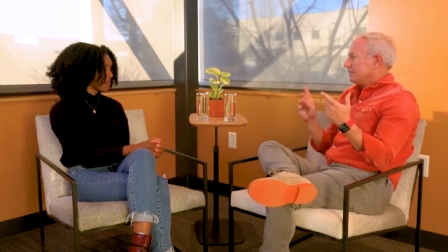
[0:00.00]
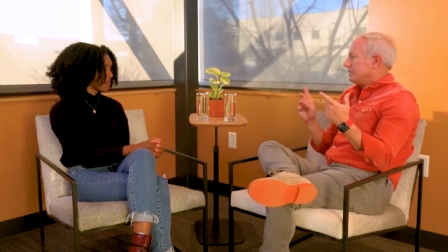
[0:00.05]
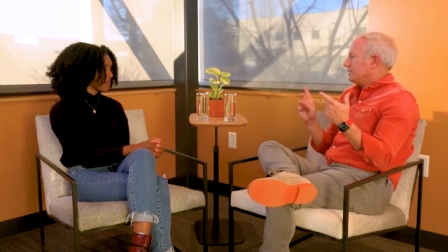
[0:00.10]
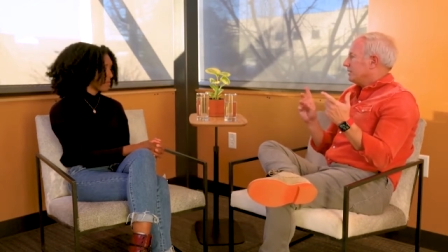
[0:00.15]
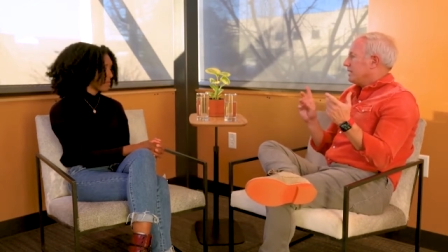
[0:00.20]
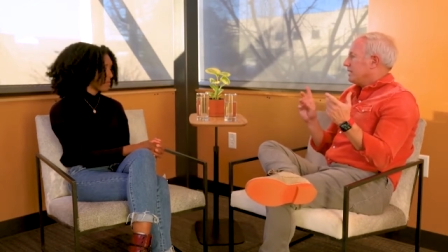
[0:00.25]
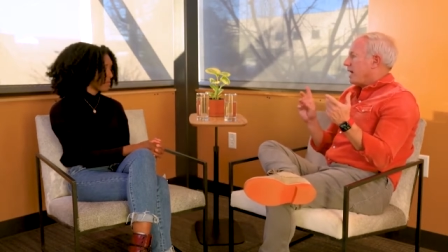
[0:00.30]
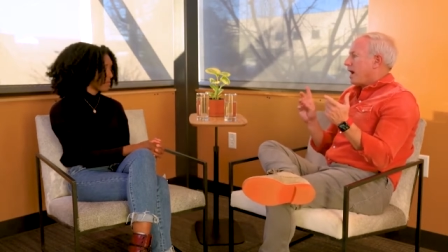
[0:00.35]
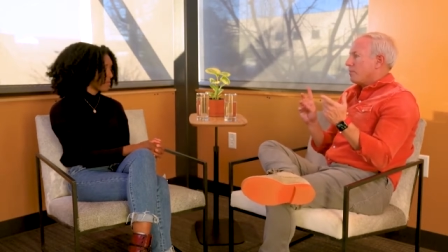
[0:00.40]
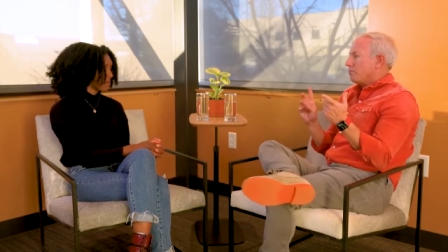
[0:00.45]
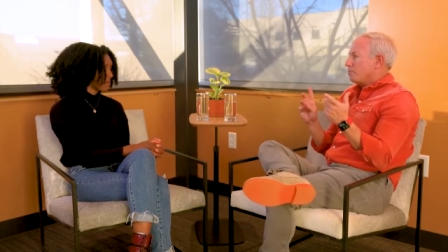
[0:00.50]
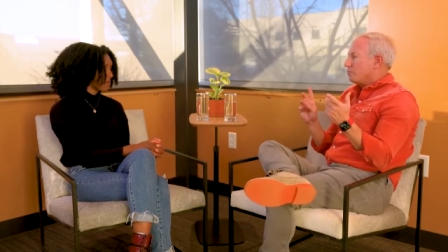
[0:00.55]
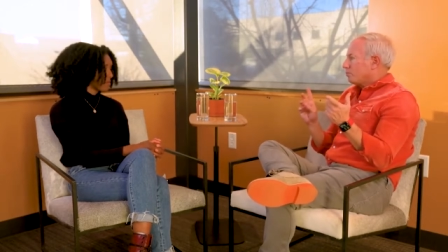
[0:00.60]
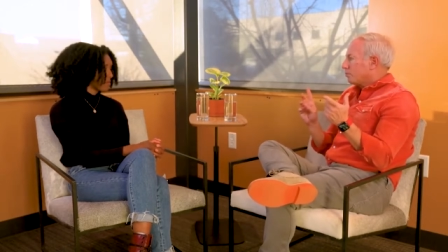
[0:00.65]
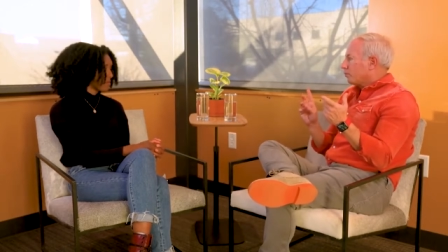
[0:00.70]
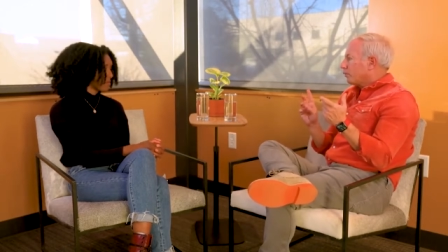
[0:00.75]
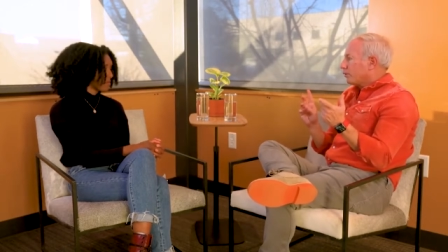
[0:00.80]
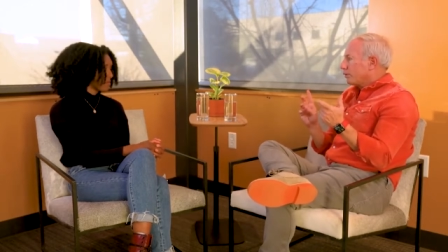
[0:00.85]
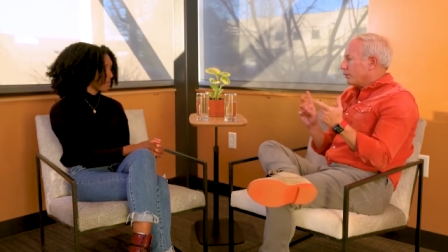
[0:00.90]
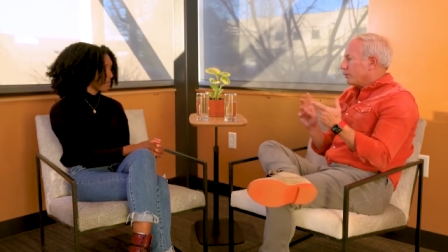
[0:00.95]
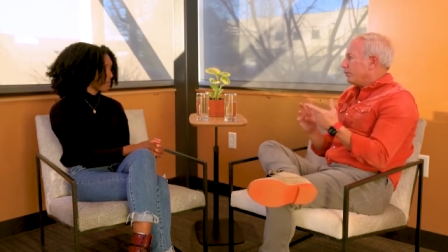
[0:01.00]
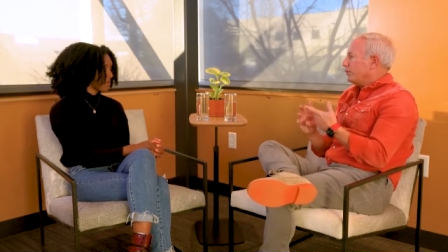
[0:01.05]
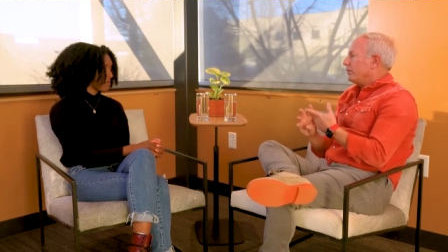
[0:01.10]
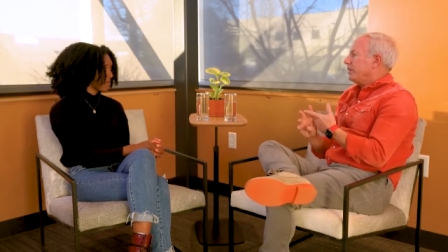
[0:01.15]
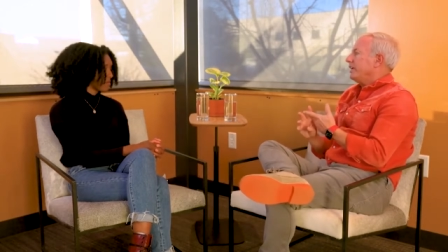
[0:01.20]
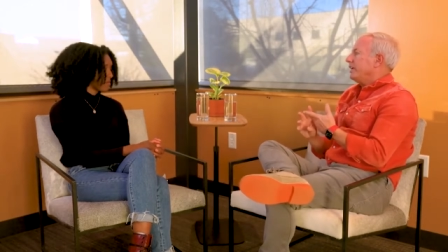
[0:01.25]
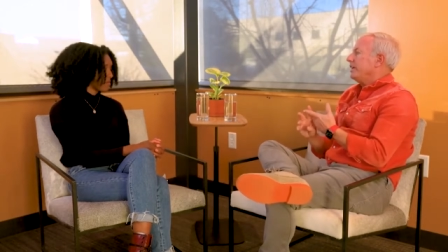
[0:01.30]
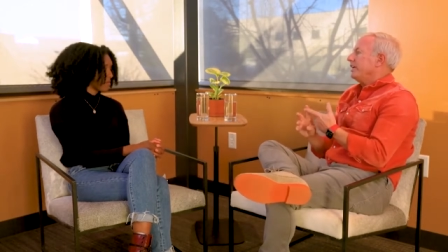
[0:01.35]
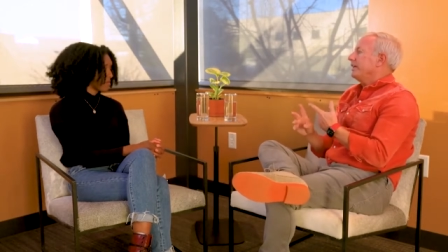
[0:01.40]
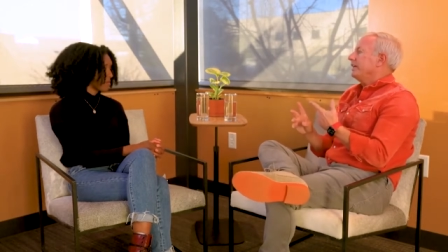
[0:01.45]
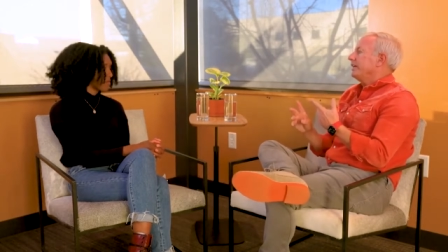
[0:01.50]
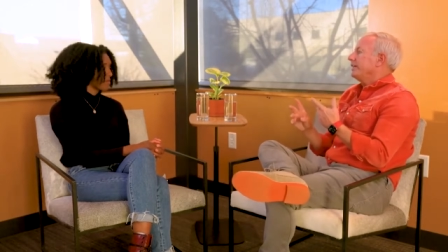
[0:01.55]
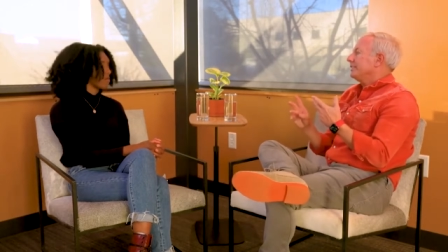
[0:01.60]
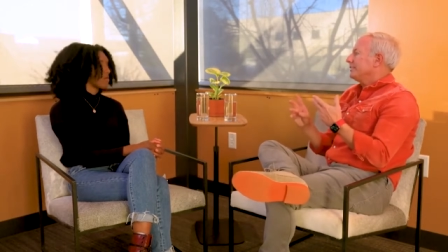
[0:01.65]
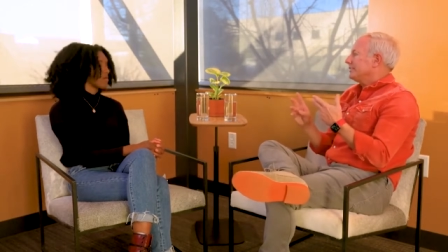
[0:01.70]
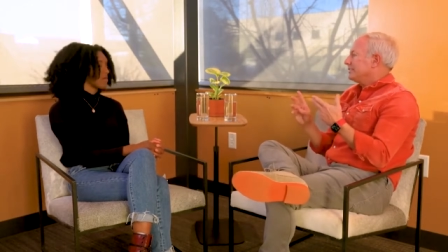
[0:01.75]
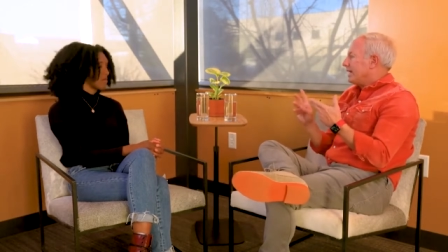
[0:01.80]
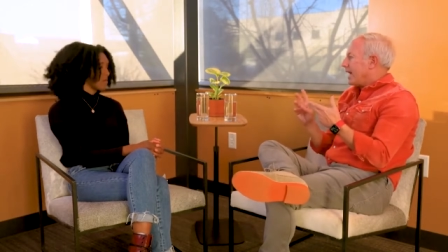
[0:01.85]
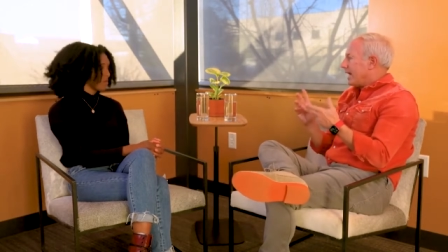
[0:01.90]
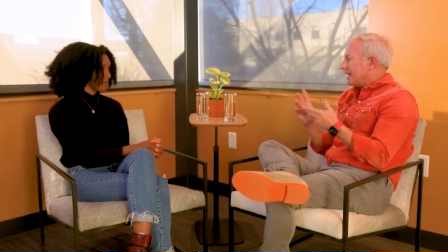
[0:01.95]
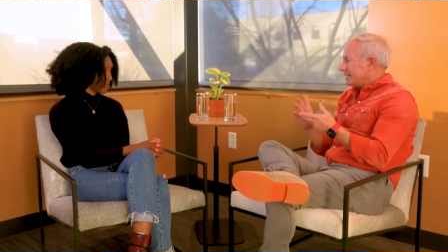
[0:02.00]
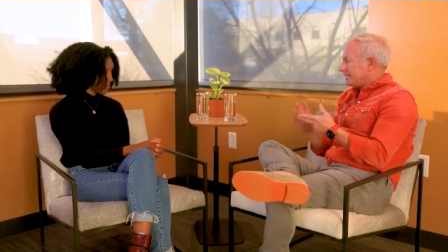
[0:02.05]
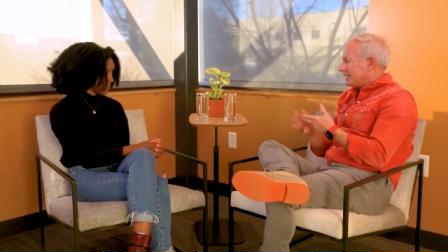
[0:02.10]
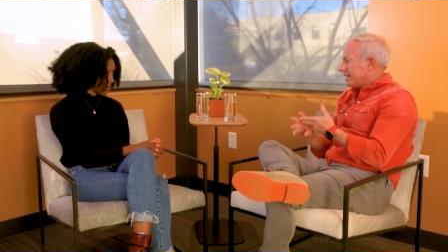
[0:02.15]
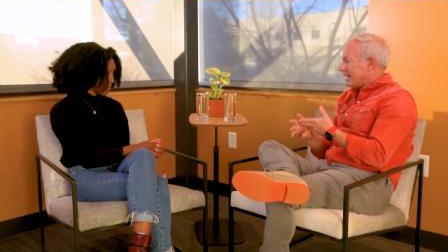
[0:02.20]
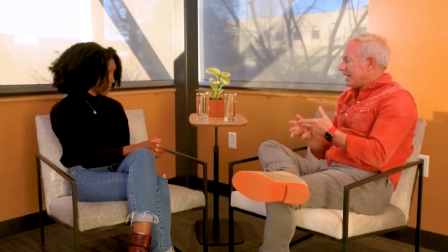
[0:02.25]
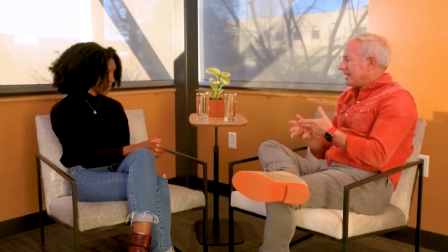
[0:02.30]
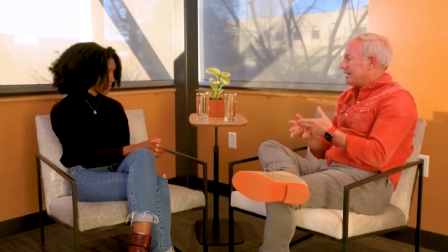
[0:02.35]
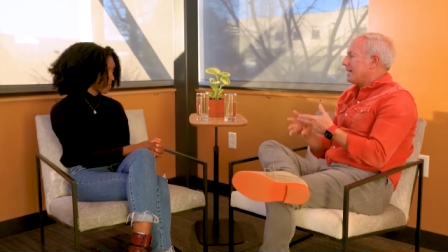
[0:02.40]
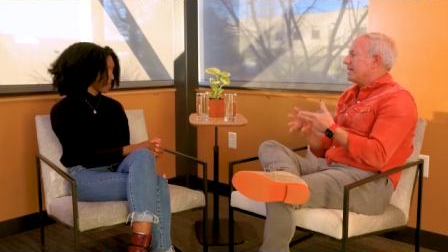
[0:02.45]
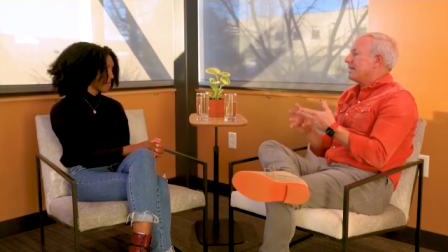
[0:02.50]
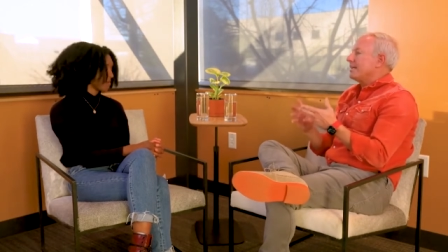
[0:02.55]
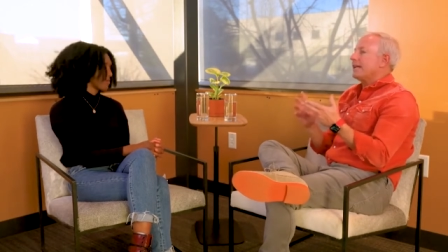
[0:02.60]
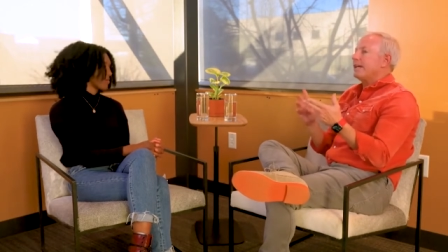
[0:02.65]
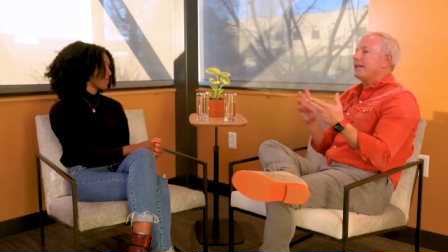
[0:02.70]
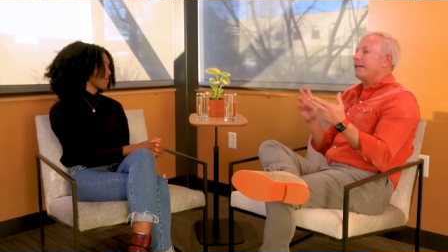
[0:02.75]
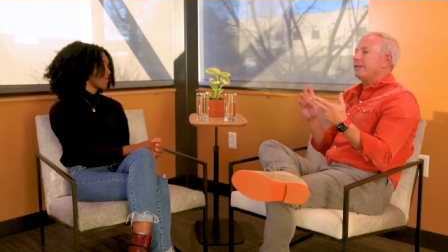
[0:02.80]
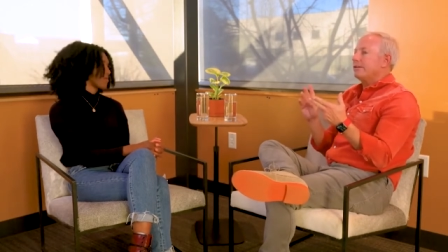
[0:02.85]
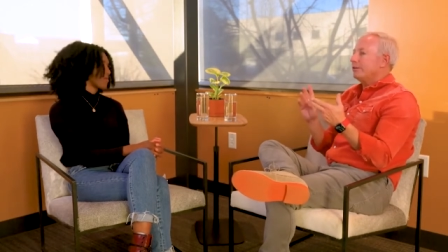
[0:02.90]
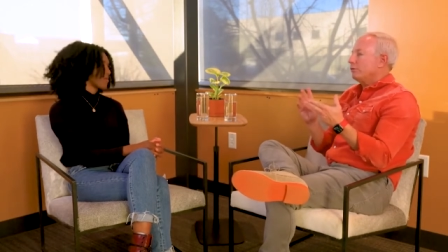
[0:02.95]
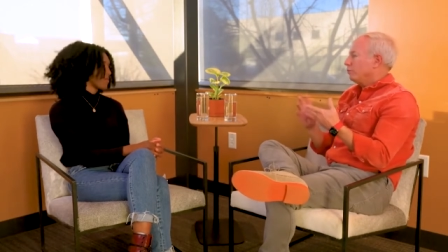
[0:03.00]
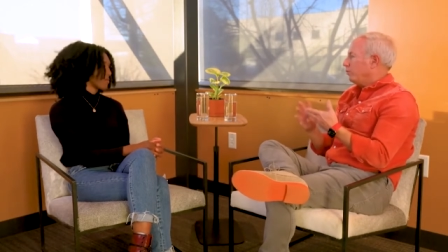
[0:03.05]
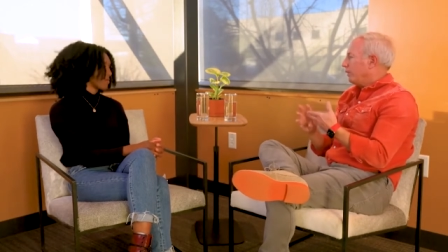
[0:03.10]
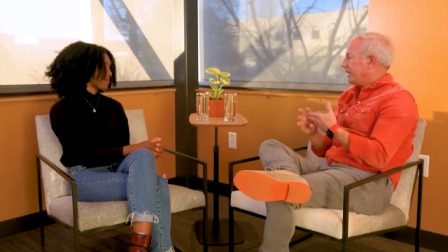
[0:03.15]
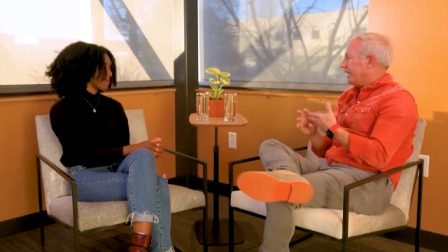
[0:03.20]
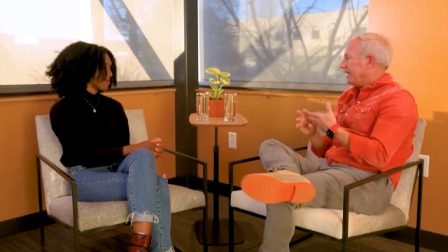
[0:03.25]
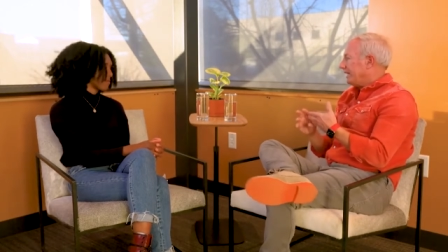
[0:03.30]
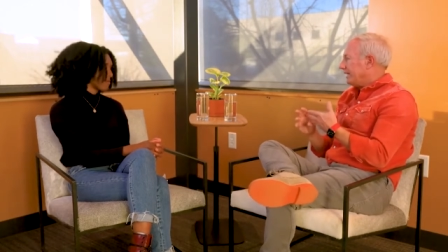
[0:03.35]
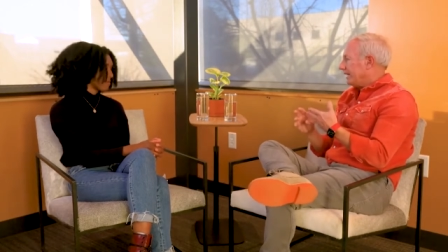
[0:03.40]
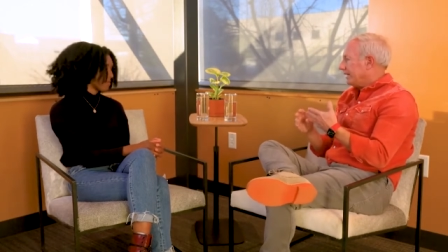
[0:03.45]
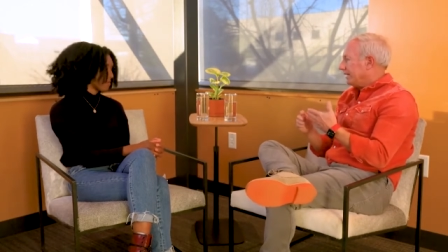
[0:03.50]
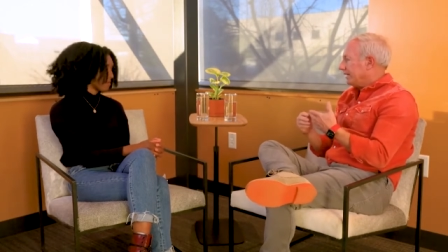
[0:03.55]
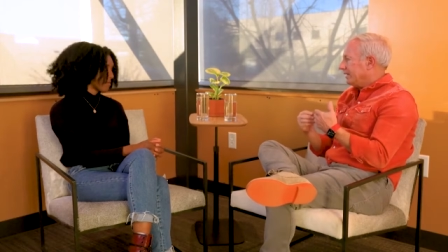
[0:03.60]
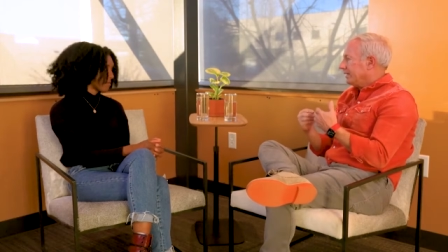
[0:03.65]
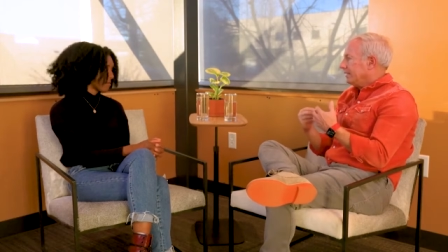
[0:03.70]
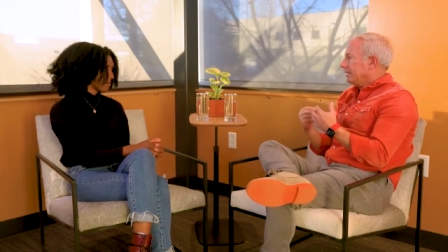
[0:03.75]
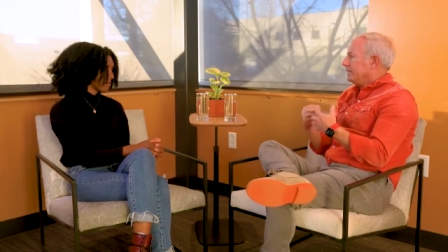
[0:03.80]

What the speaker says: It's not pruning and it's not taking care and weeding.